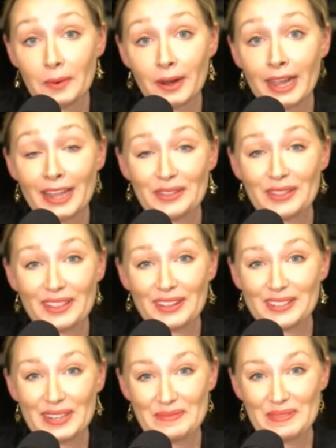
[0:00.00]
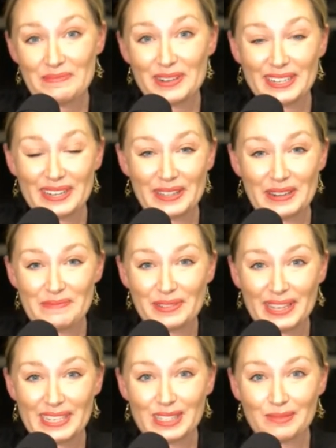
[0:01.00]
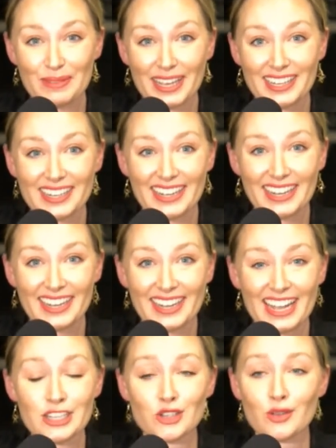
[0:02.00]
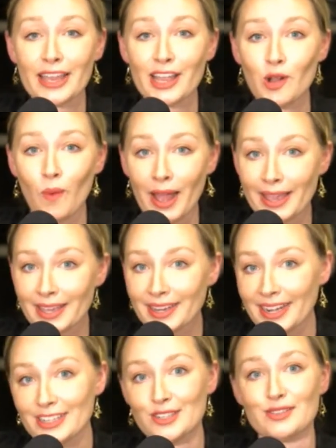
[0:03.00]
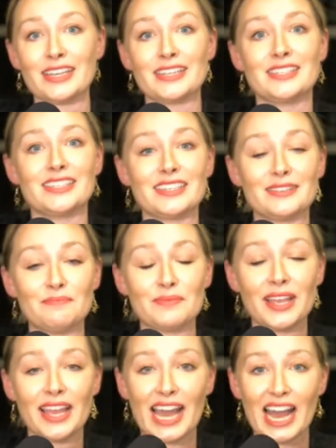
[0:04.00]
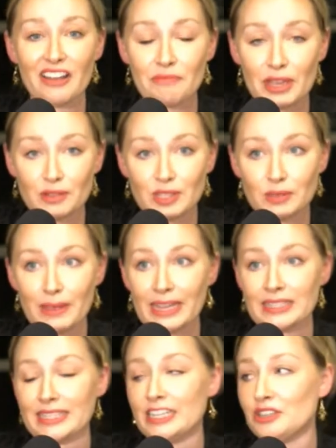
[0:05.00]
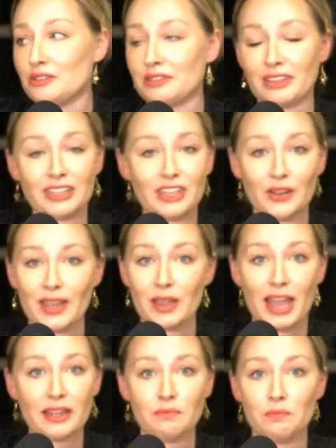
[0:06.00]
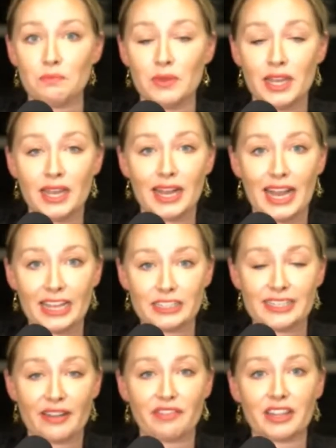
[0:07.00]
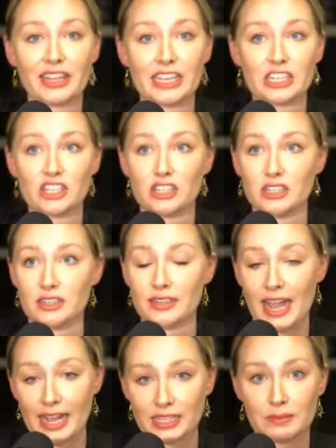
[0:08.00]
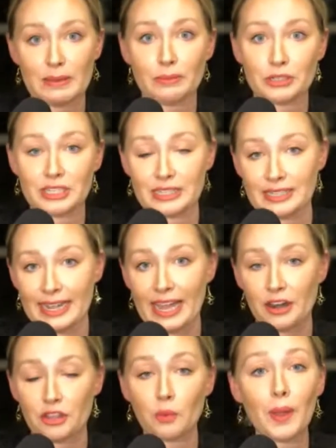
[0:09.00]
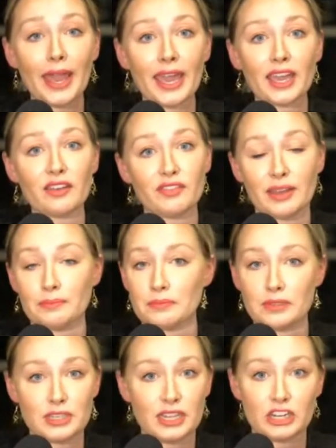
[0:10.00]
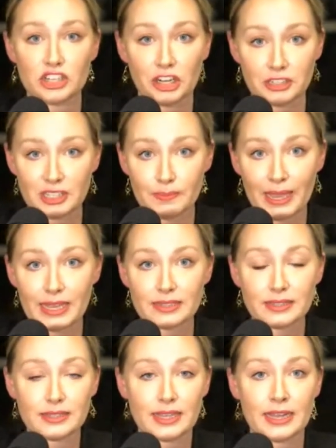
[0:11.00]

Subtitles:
I don't think there's any one particular place, but I do like quiet. I do like to have my own space. I don't, I'll definitely ask people to stay out of the way if I'm in a shared space.